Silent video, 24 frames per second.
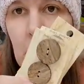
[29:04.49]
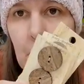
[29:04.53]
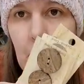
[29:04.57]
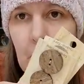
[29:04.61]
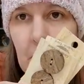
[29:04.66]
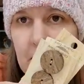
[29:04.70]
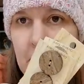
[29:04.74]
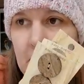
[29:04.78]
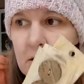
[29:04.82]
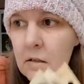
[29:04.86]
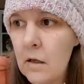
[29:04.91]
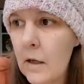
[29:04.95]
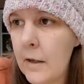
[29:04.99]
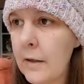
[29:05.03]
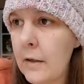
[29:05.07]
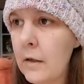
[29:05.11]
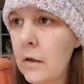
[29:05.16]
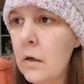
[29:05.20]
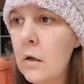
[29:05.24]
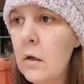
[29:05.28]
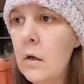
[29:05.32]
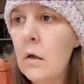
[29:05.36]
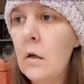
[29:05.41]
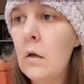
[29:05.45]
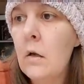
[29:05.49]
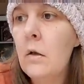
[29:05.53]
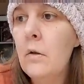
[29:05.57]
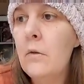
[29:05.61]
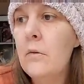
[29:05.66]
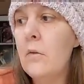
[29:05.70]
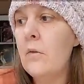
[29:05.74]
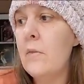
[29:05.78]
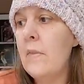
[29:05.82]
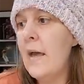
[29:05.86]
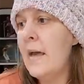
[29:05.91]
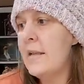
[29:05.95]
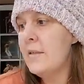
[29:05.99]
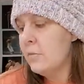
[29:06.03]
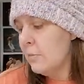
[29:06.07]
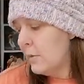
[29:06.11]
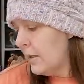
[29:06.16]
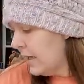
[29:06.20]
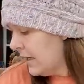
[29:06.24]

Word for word: my son. So that's what